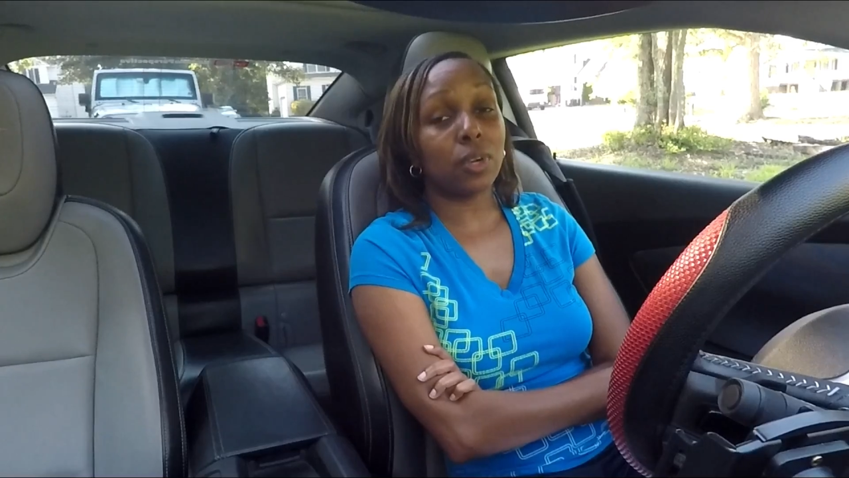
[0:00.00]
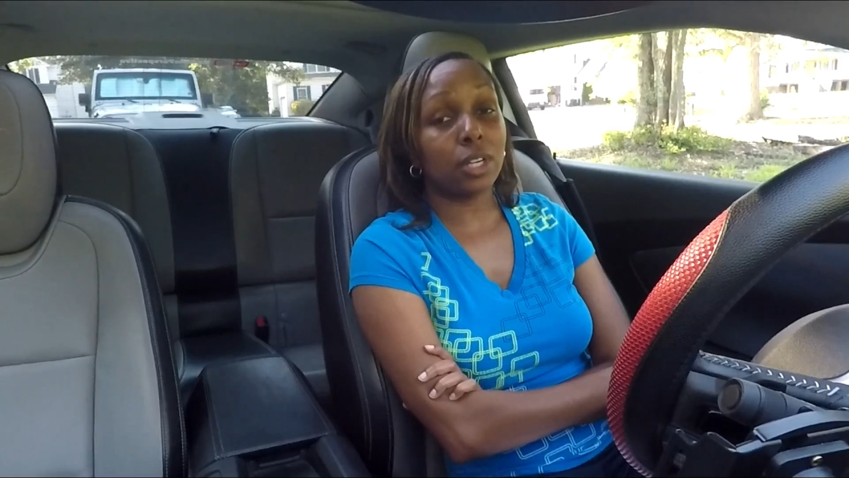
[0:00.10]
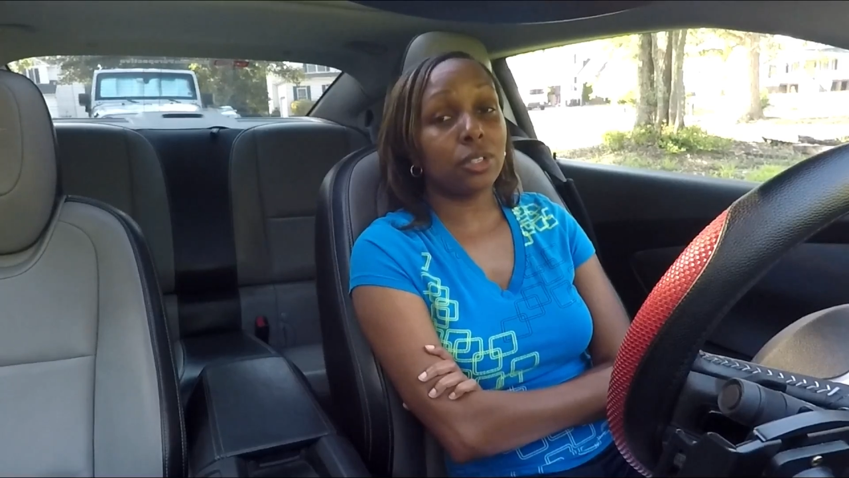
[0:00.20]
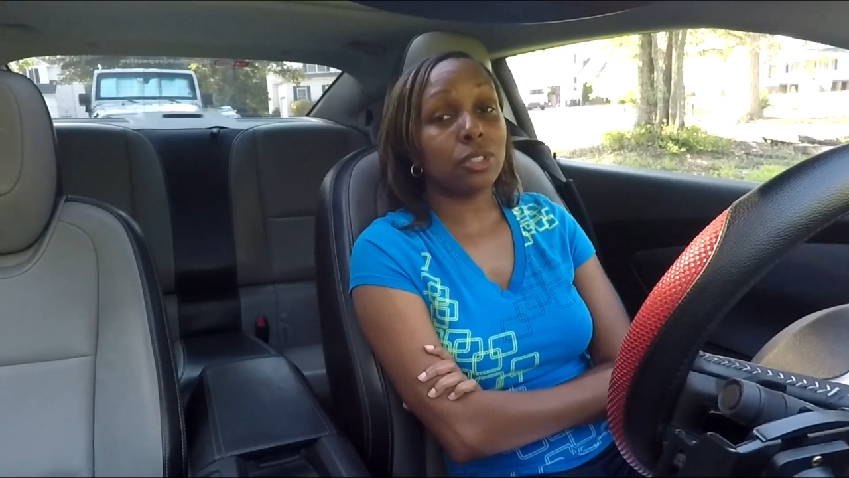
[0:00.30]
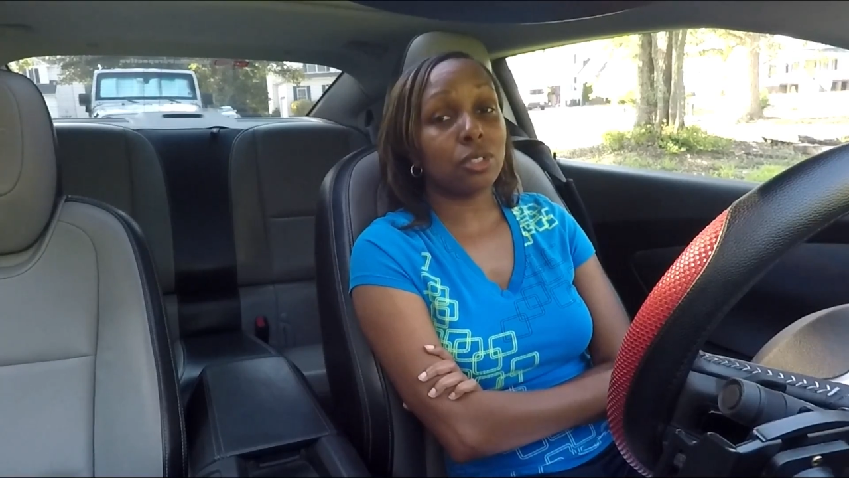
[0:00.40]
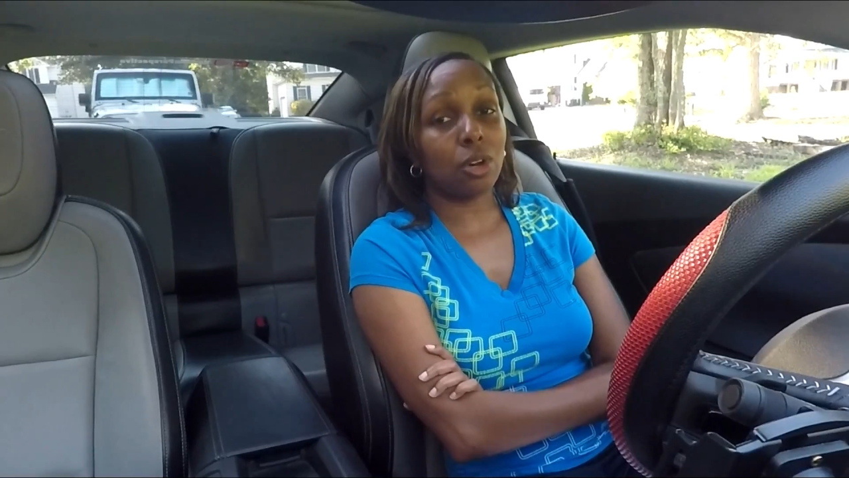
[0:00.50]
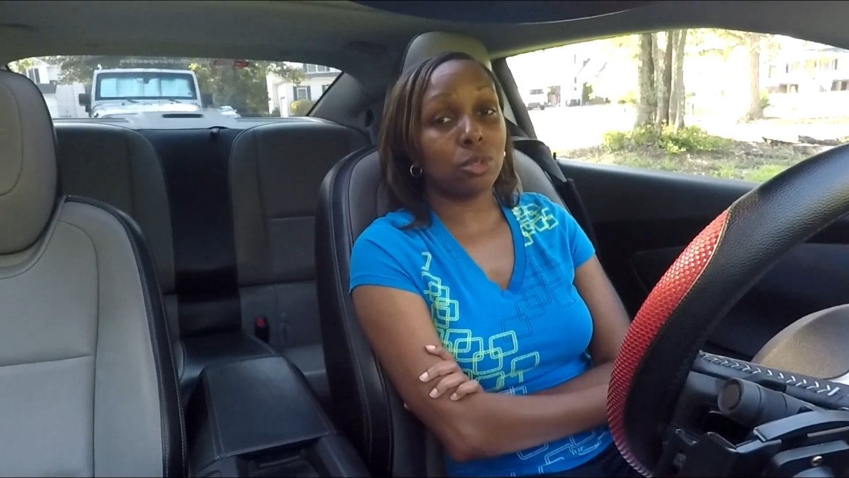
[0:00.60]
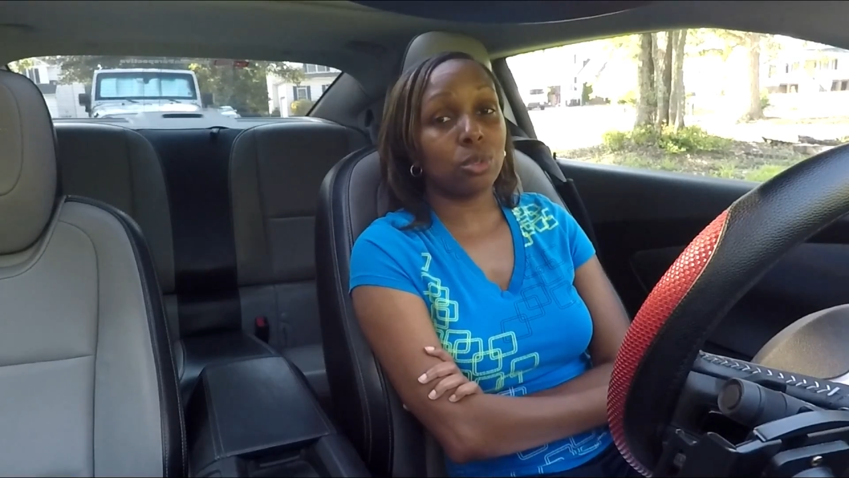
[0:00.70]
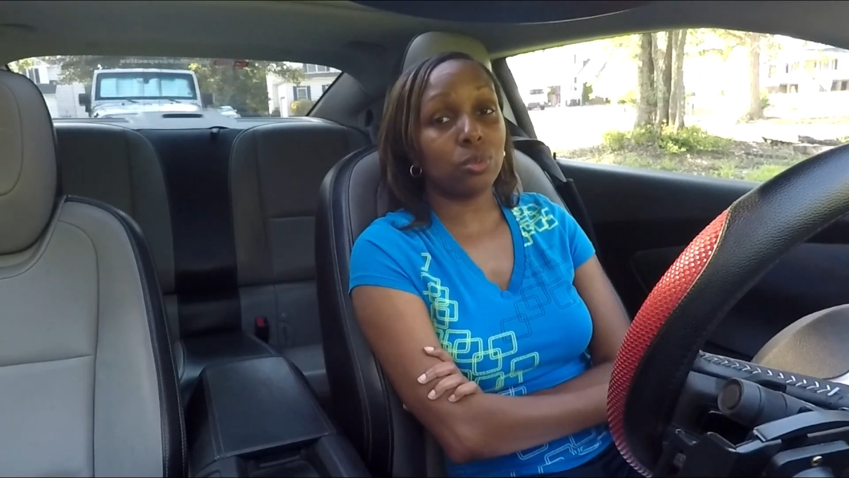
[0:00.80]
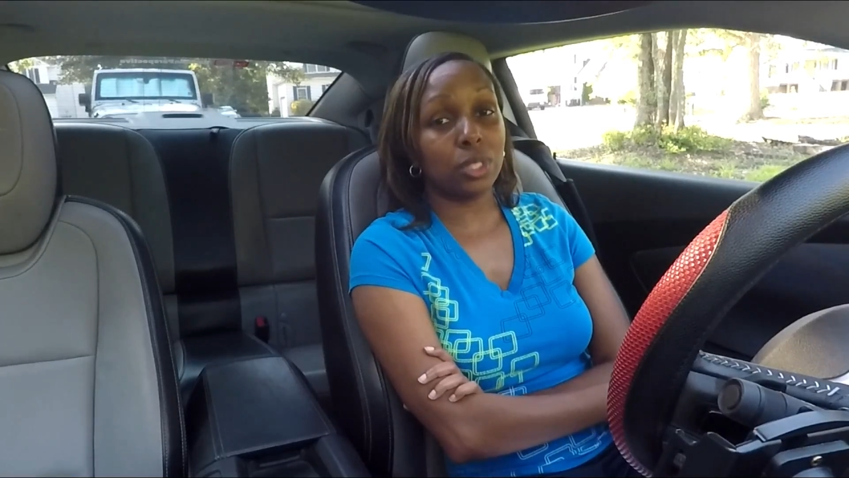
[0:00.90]
record is
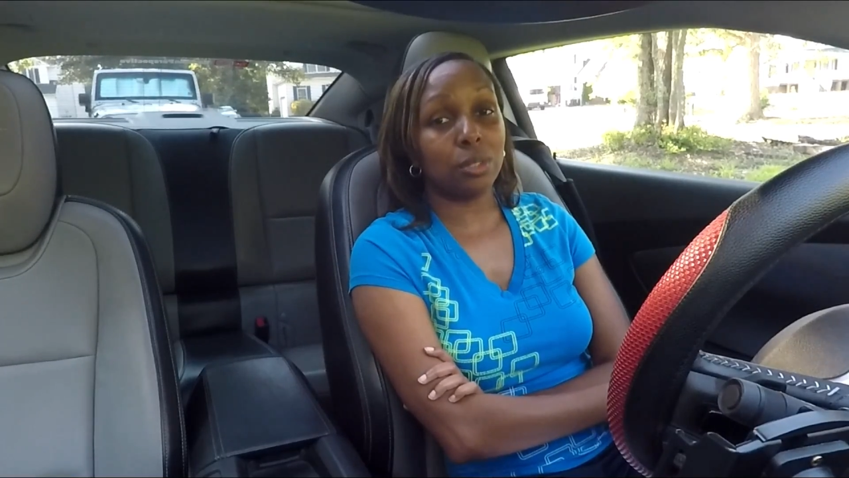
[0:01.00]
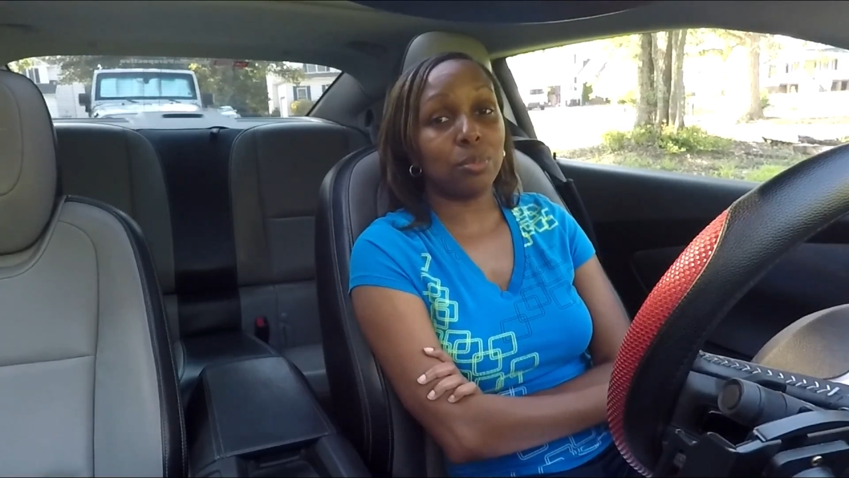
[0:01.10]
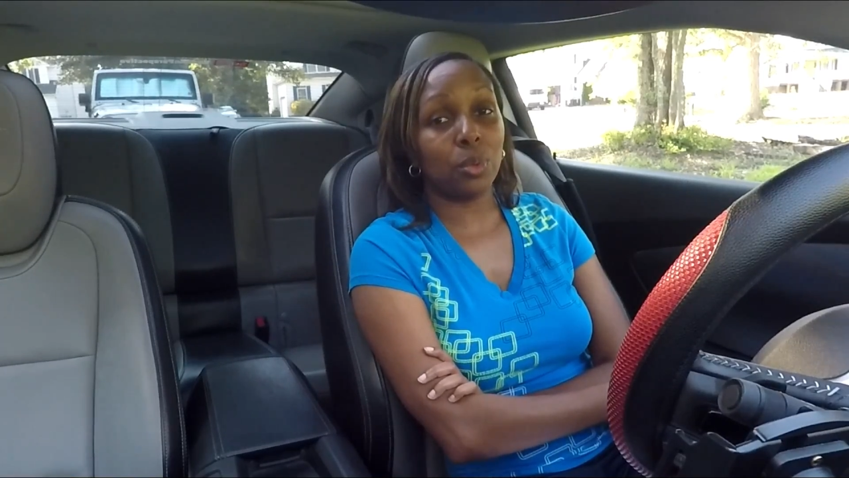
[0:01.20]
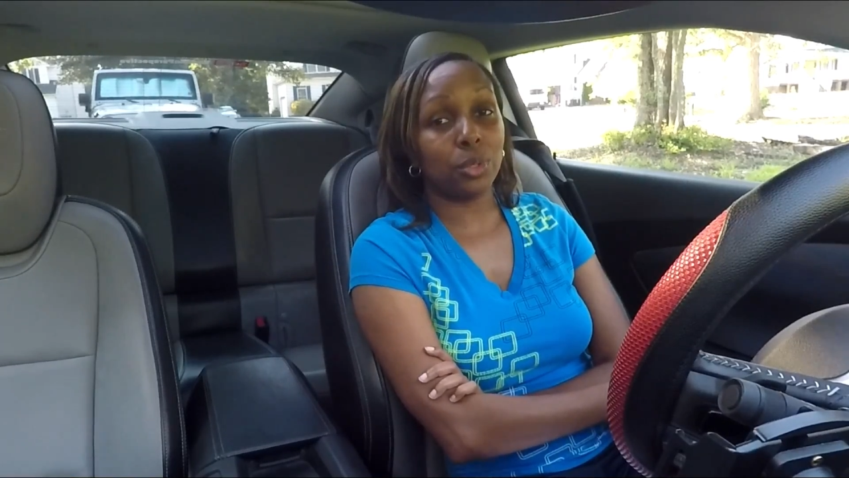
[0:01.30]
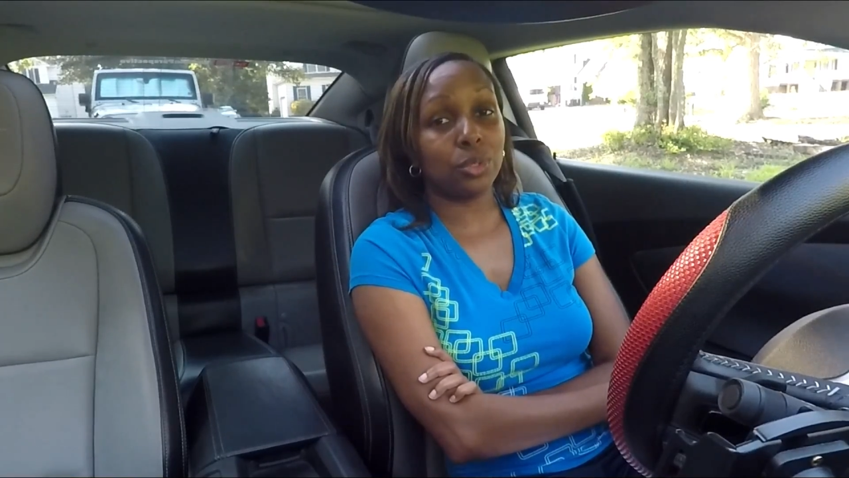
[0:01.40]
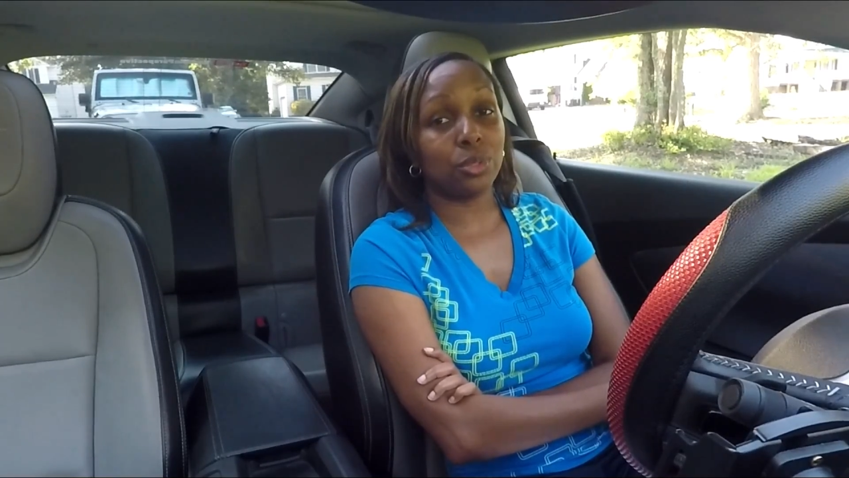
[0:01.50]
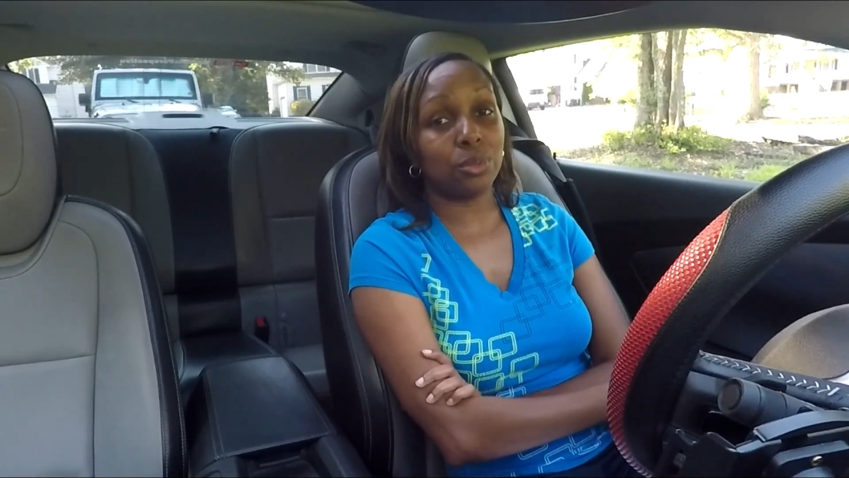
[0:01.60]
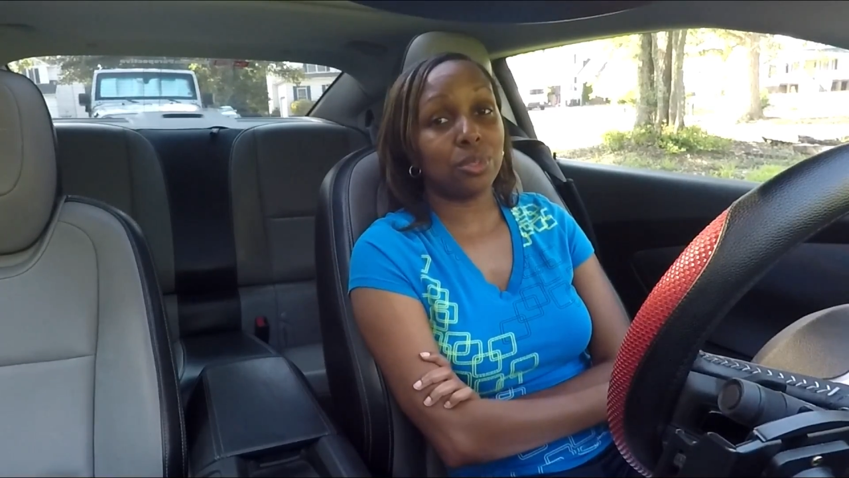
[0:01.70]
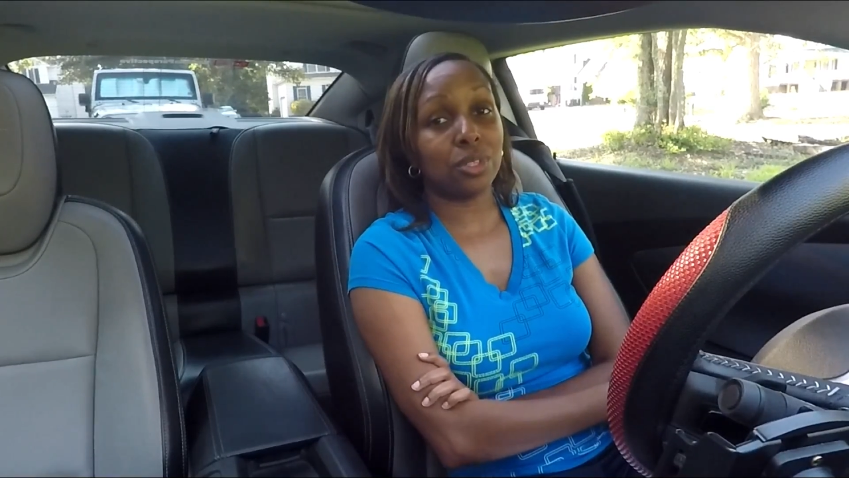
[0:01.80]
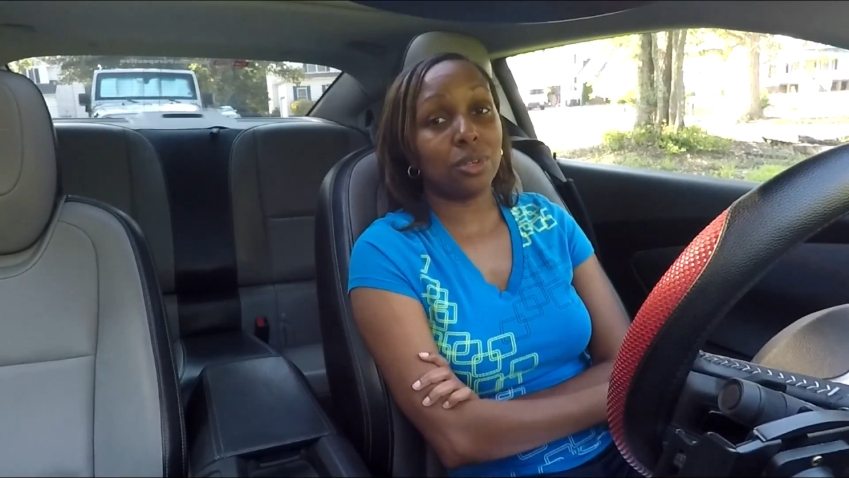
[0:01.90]
also really important too.